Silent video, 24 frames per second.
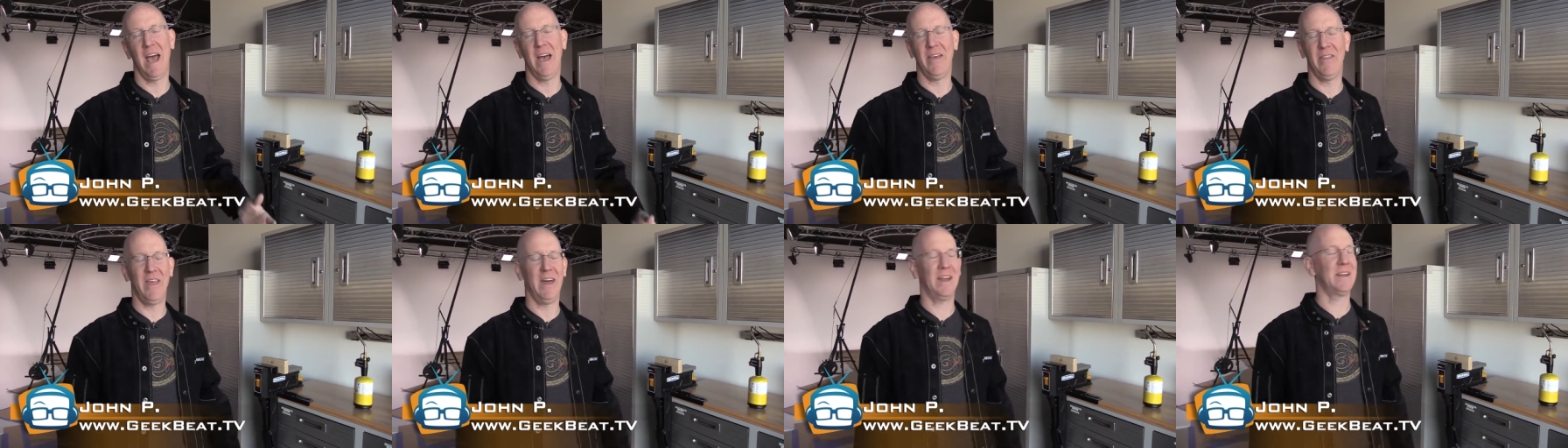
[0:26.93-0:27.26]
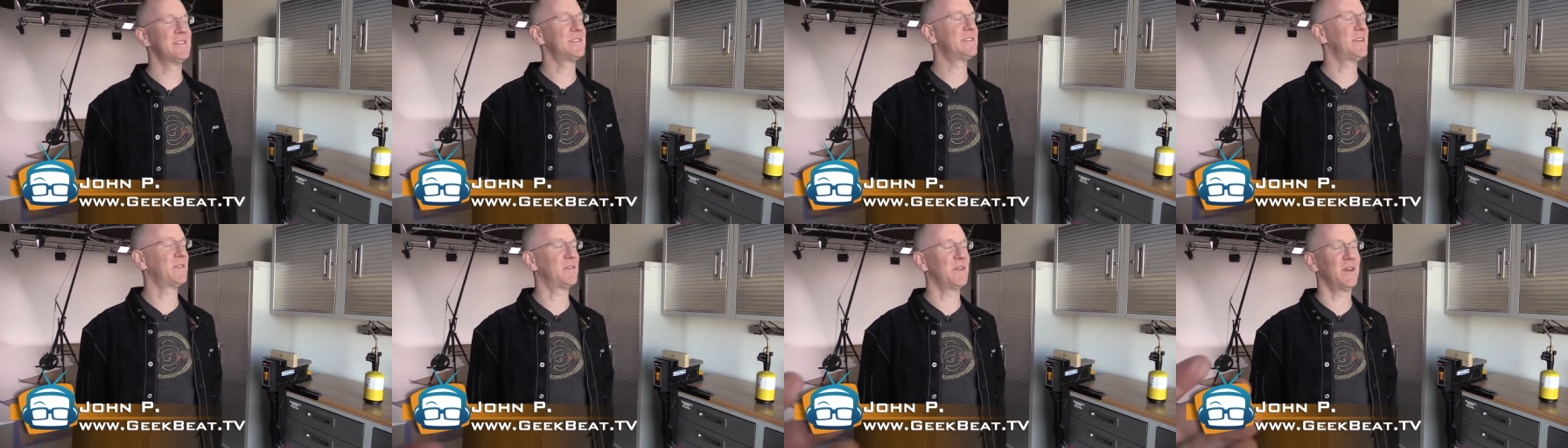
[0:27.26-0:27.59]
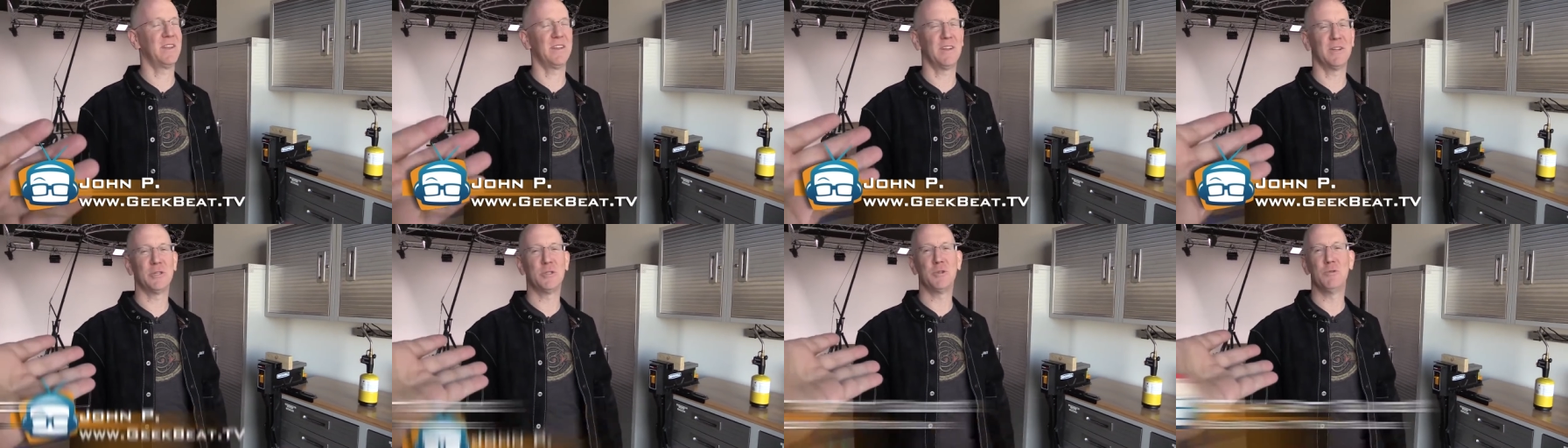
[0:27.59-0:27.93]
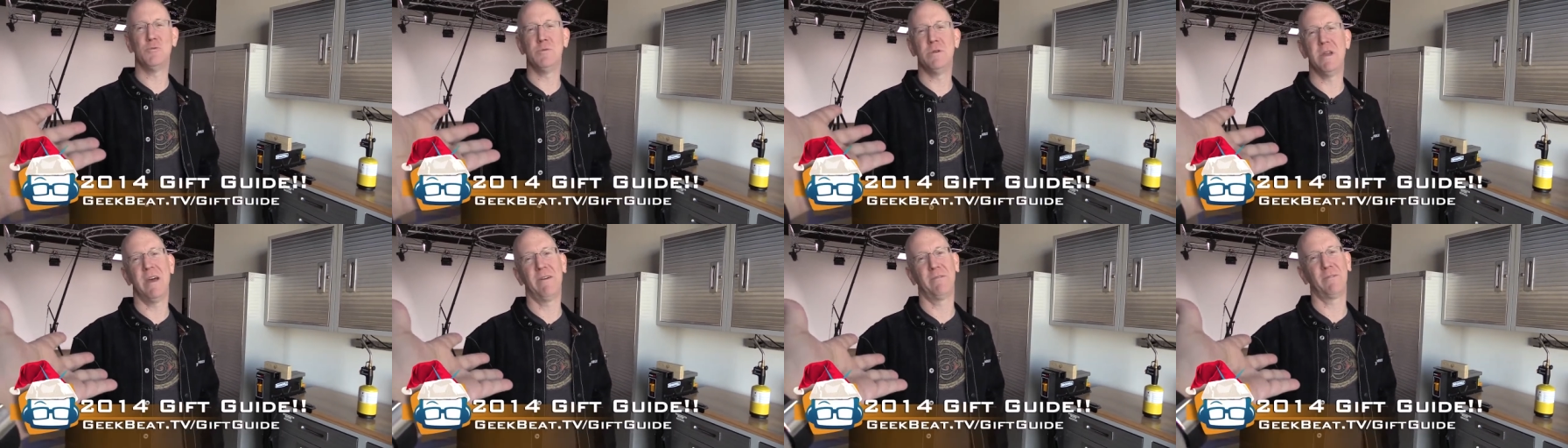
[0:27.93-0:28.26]
and that is the thing that you
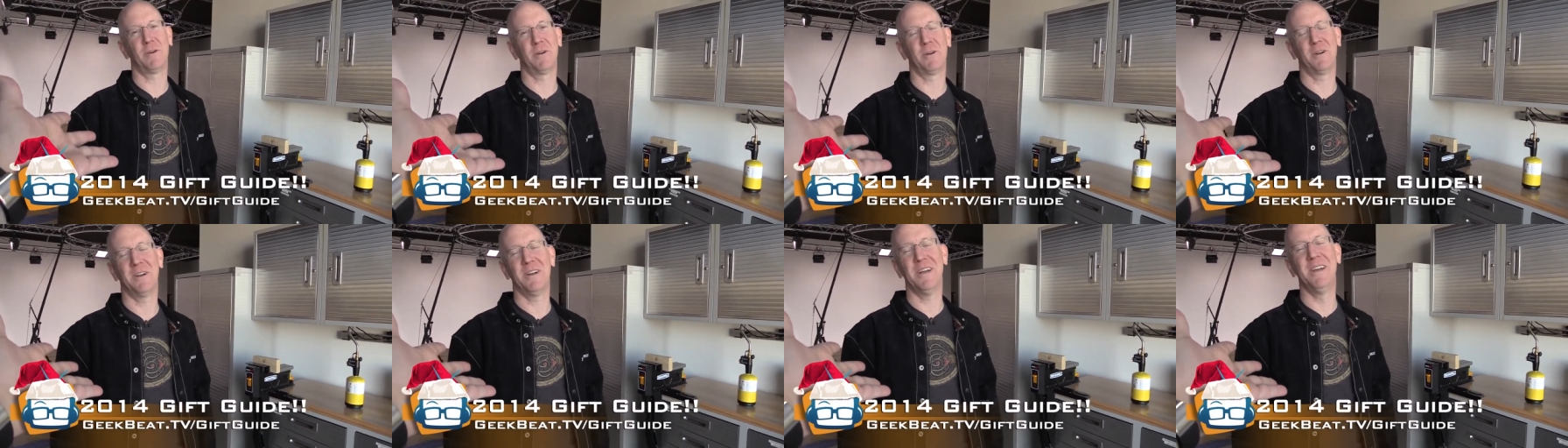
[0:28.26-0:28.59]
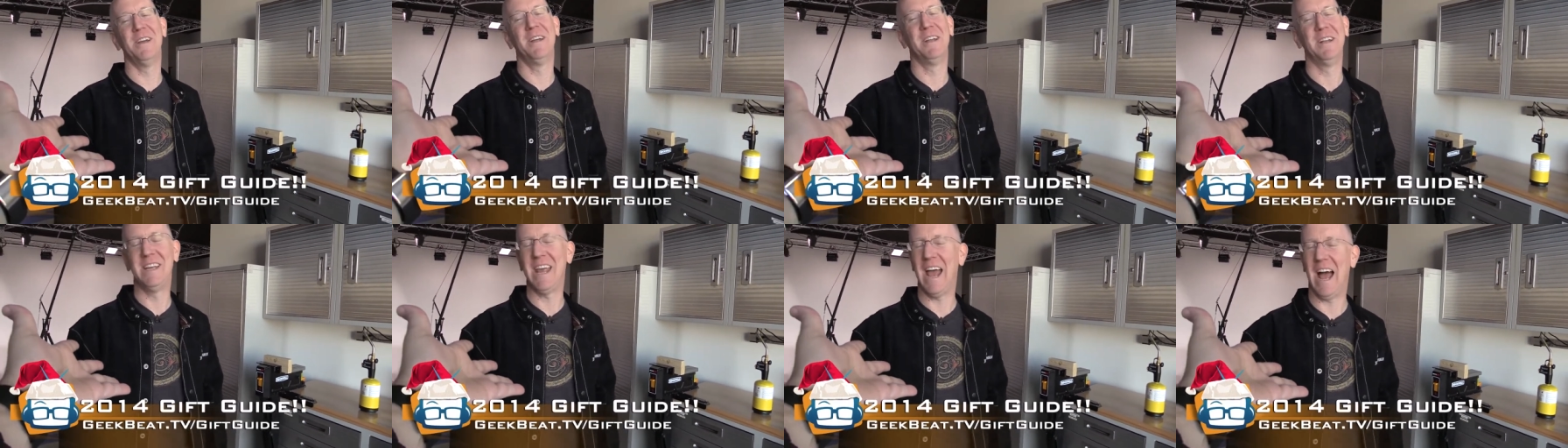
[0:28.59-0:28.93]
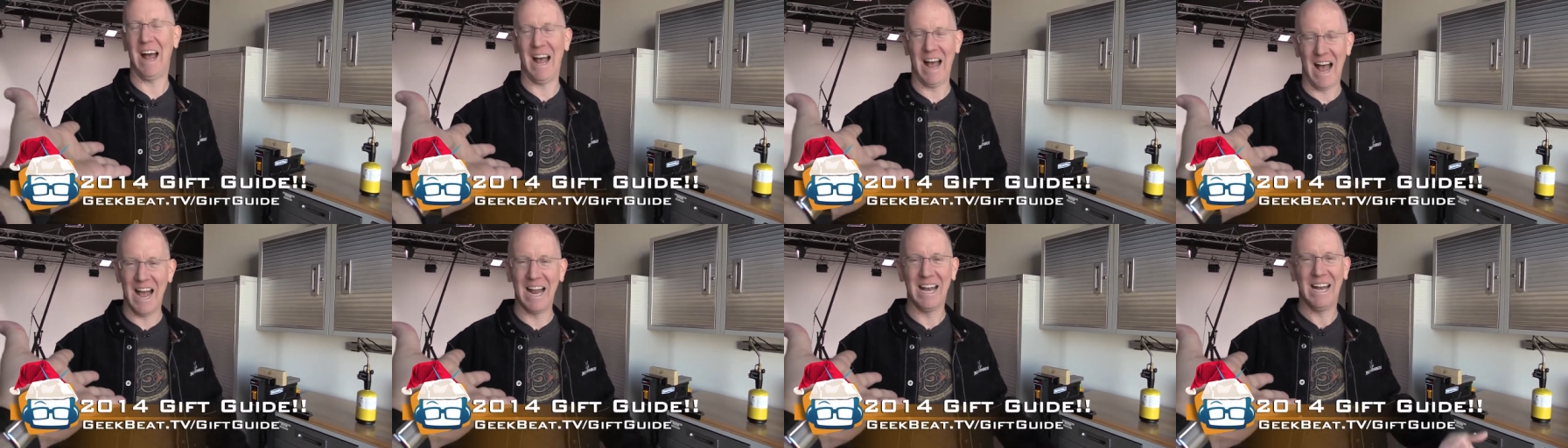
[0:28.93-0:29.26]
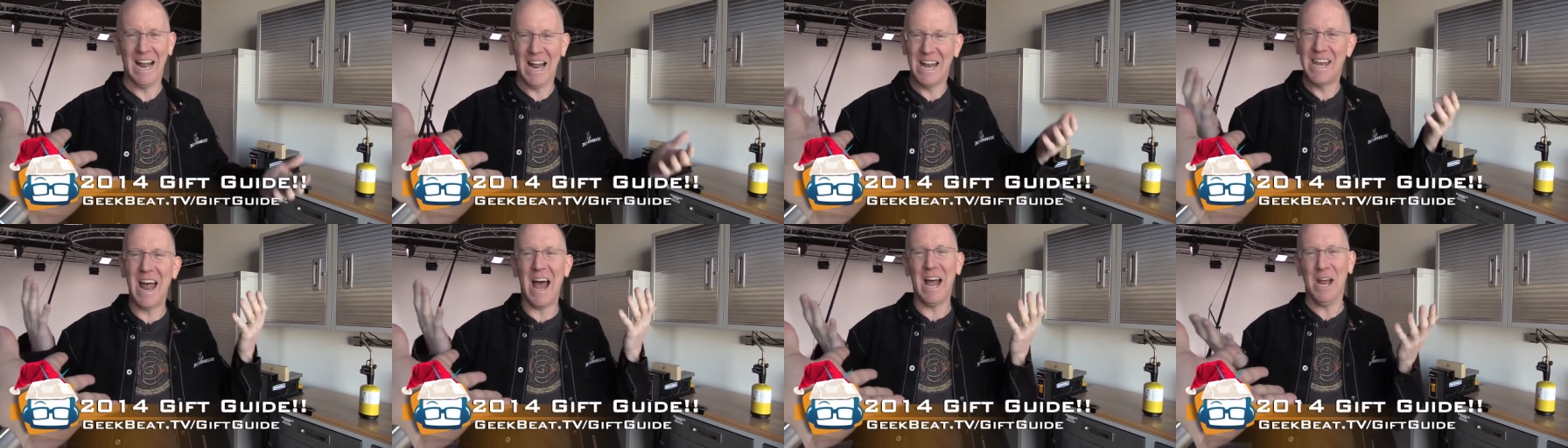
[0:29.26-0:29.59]
never,
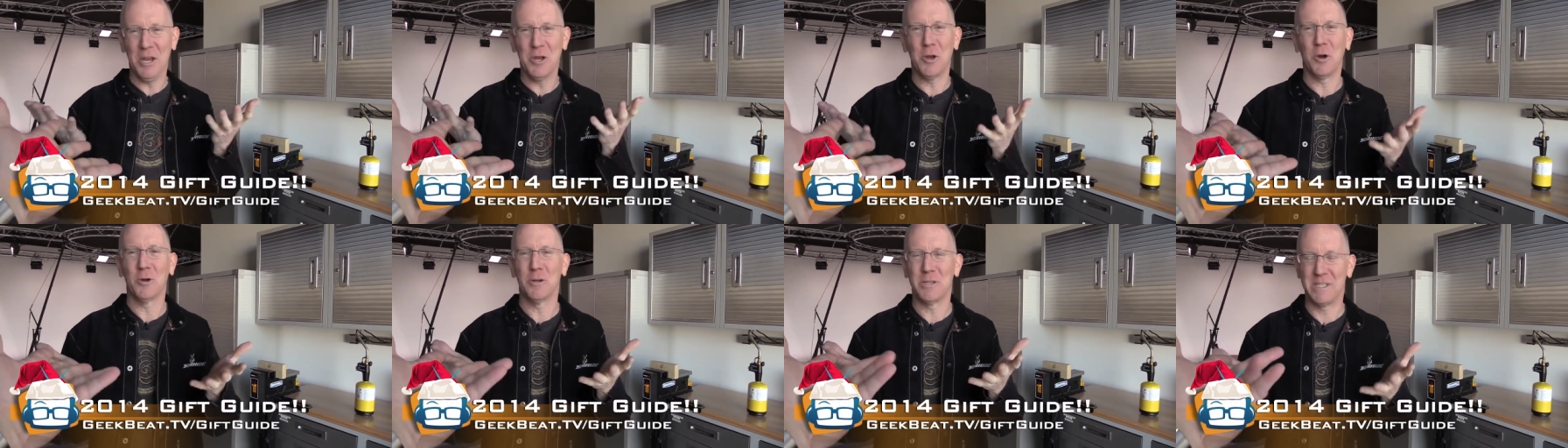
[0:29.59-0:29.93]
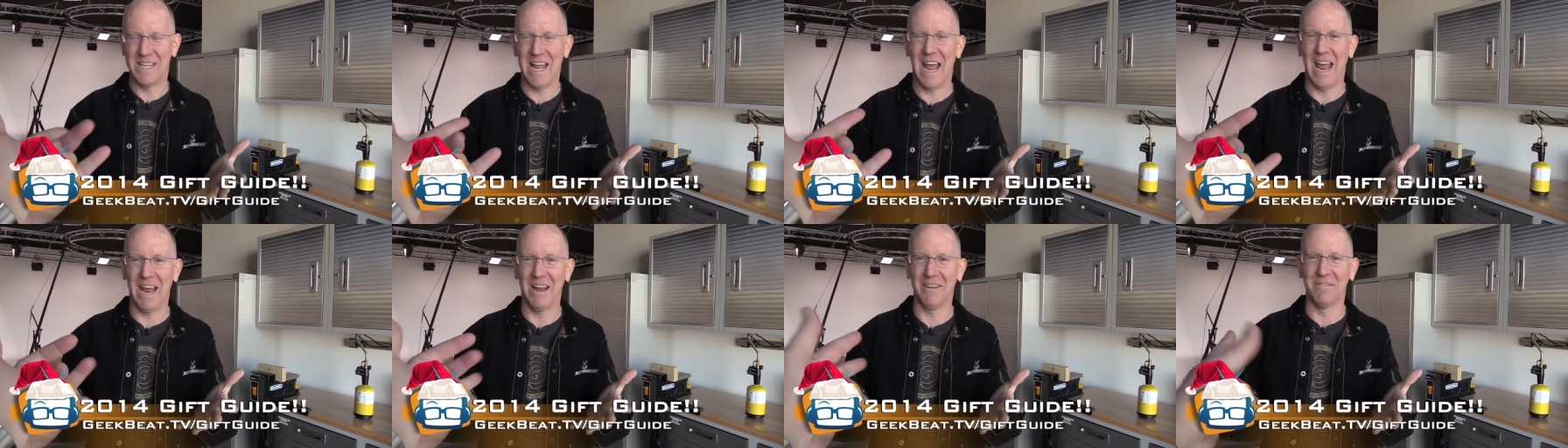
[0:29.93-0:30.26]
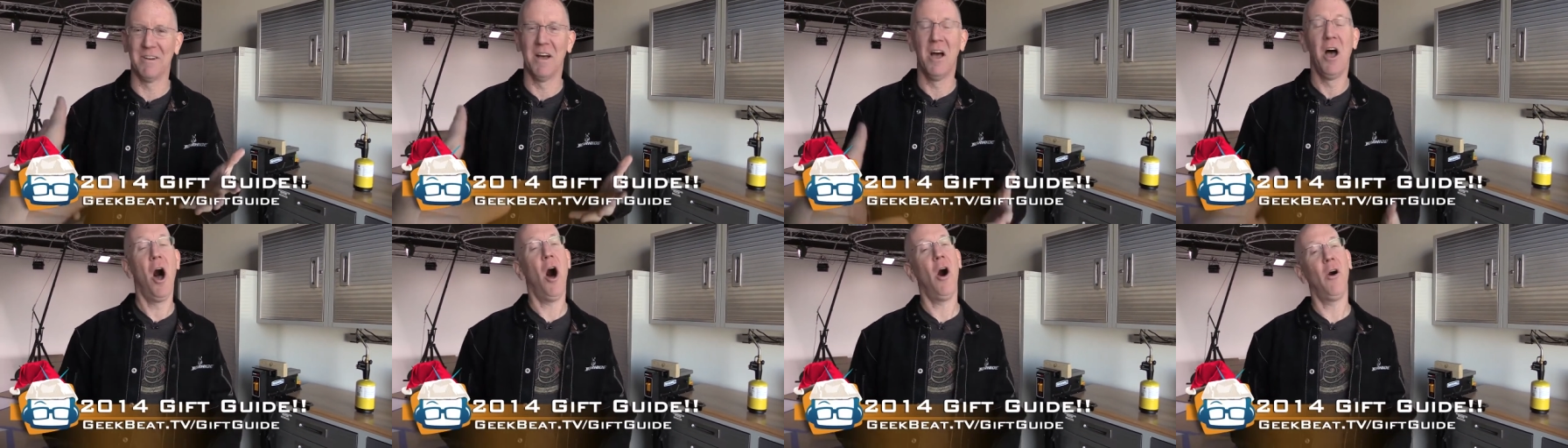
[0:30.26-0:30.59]
not yours, Dave,